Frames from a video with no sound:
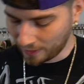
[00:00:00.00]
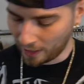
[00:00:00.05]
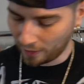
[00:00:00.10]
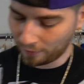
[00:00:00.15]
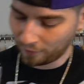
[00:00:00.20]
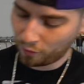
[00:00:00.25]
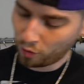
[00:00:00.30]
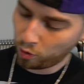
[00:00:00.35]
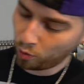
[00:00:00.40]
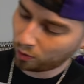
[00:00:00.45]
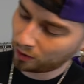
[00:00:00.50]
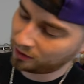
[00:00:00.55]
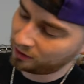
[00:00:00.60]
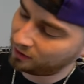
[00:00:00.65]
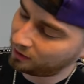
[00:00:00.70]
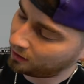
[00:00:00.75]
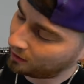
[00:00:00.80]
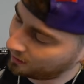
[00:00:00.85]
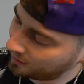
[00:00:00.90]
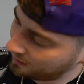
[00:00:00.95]
Now, of
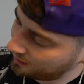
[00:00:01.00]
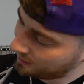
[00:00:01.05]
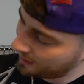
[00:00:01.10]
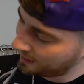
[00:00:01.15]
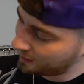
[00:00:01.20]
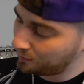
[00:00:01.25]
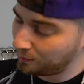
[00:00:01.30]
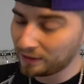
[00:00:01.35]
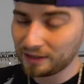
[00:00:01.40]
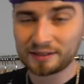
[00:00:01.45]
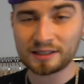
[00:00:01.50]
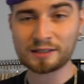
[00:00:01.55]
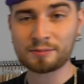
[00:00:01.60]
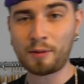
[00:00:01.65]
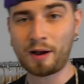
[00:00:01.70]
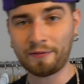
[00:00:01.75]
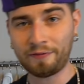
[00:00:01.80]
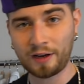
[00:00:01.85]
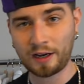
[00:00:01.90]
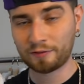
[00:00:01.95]
course, this next piece is
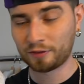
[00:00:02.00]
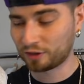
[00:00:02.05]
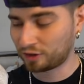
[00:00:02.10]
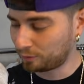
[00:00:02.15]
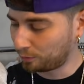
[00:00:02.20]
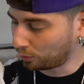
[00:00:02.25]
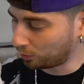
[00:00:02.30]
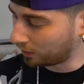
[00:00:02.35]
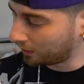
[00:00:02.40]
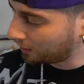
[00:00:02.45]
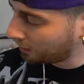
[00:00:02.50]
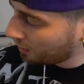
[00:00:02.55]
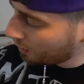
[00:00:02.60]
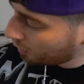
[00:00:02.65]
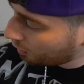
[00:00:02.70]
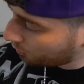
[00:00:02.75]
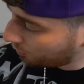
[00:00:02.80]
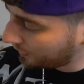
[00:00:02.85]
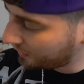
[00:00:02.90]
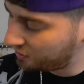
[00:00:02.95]
my favorite sport,
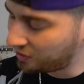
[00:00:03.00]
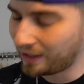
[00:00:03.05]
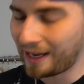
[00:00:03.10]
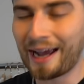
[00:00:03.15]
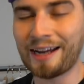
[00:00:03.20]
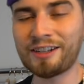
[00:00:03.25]
which